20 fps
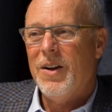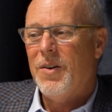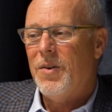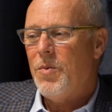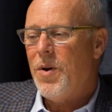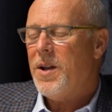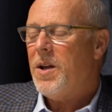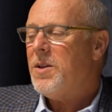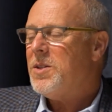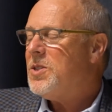
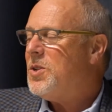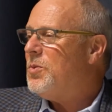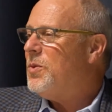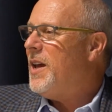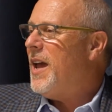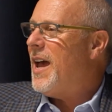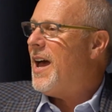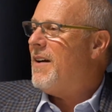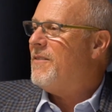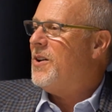What else do
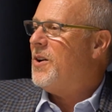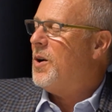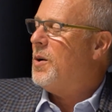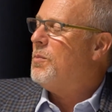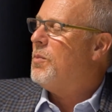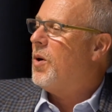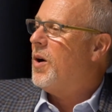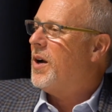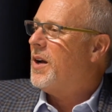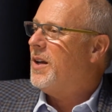we have here
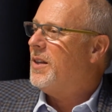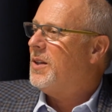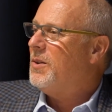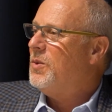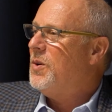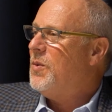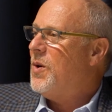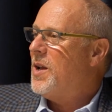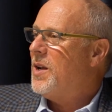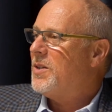at Market that
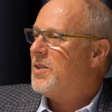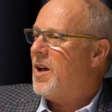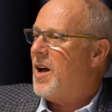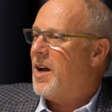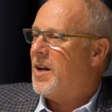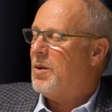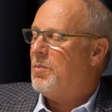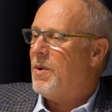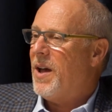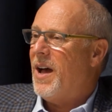we want to
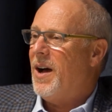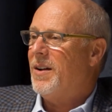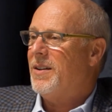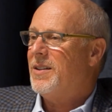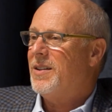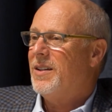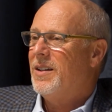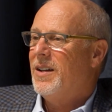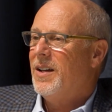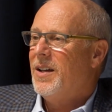talk about?
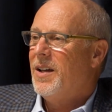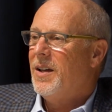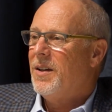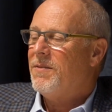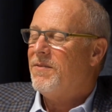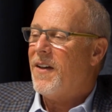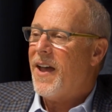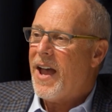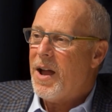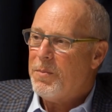
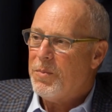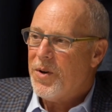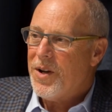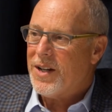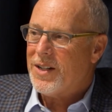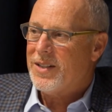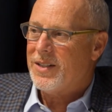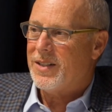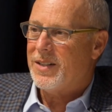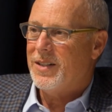
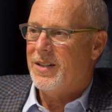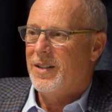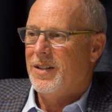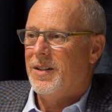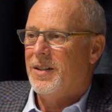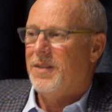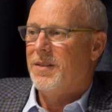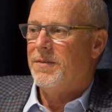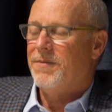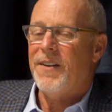Fabrics,
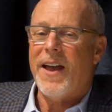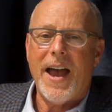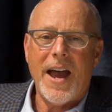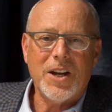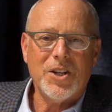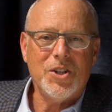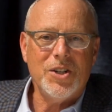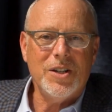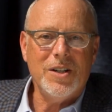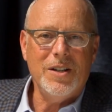
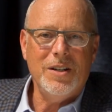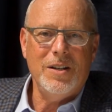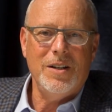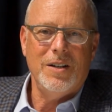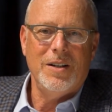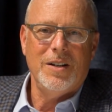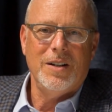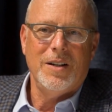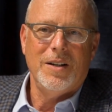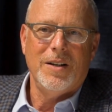fashion,
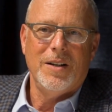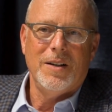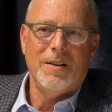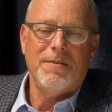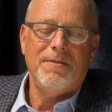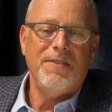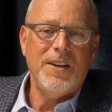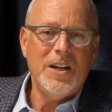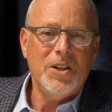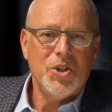
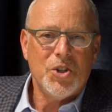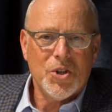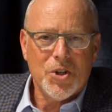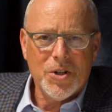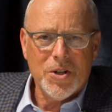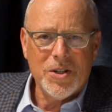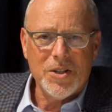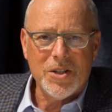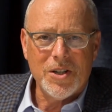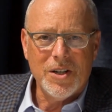
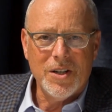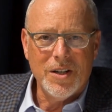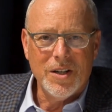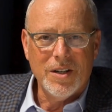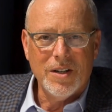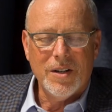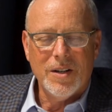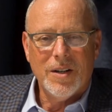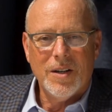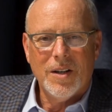features,
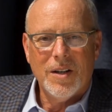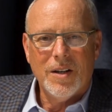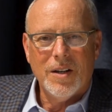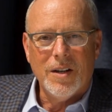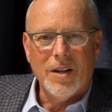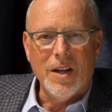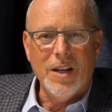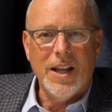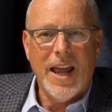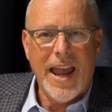
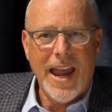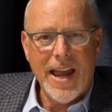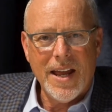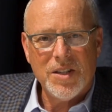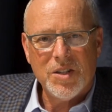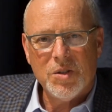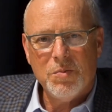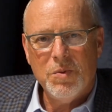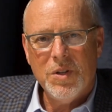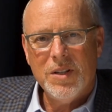
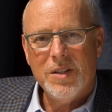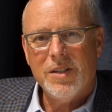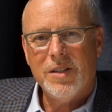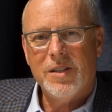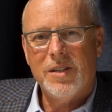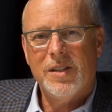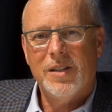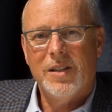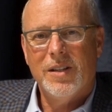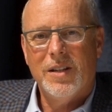
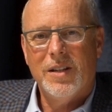enhancements,